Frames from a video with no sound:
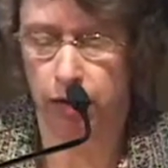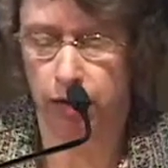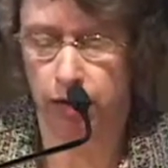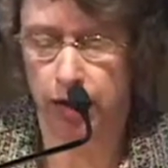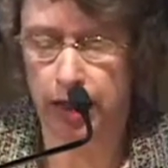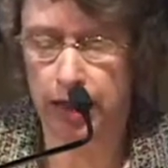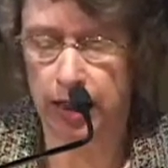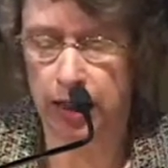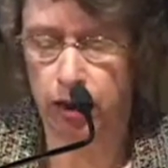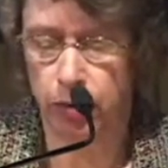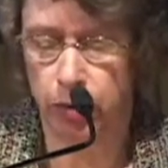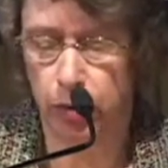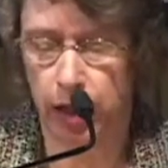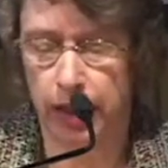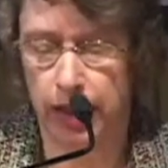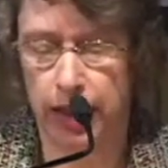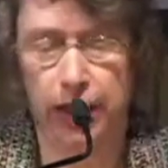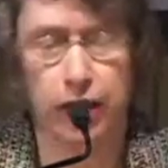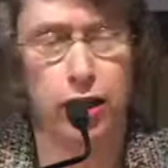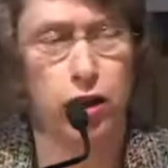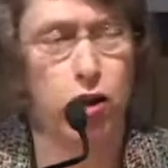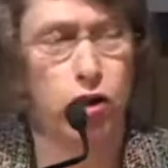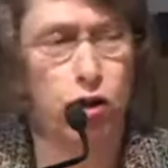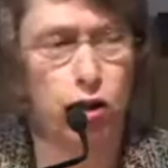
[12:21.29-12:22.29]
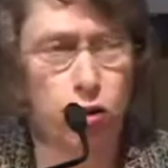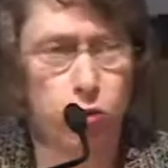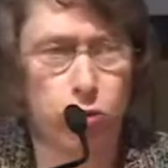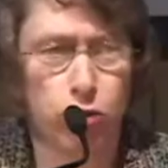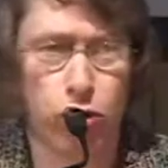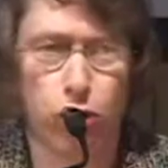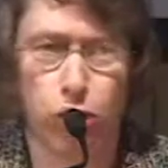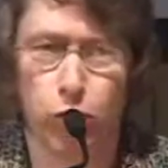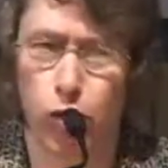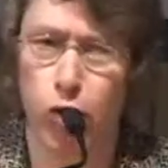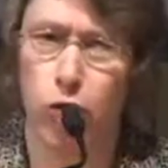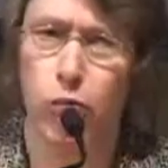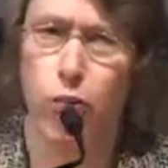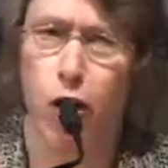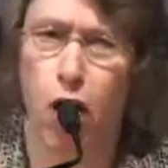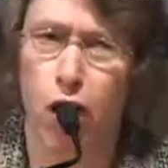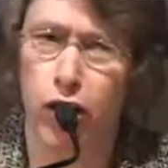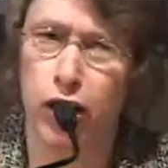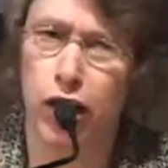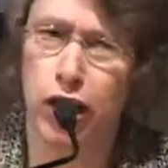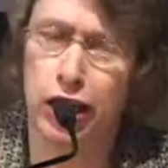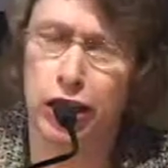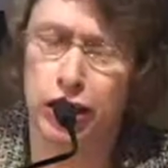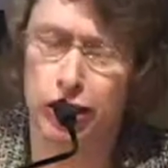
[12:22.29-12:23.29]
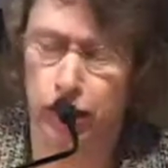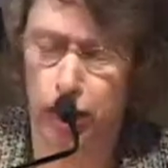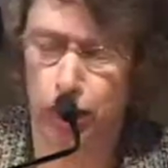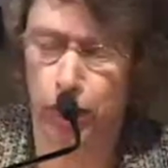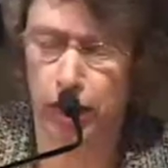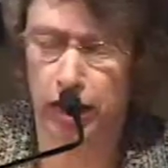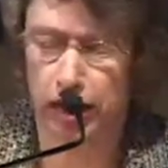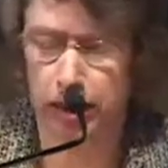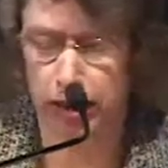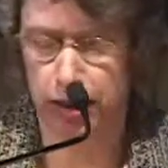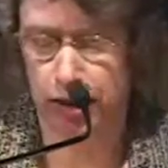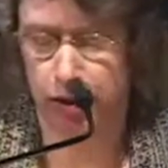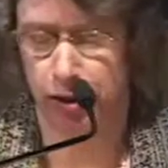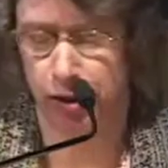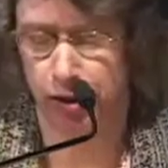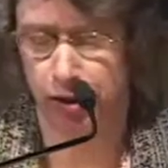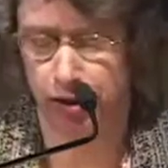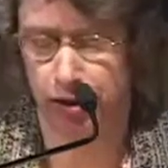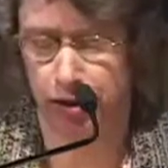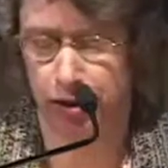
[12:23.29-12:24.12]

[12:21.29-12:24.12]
flanked by innumerable parking spaces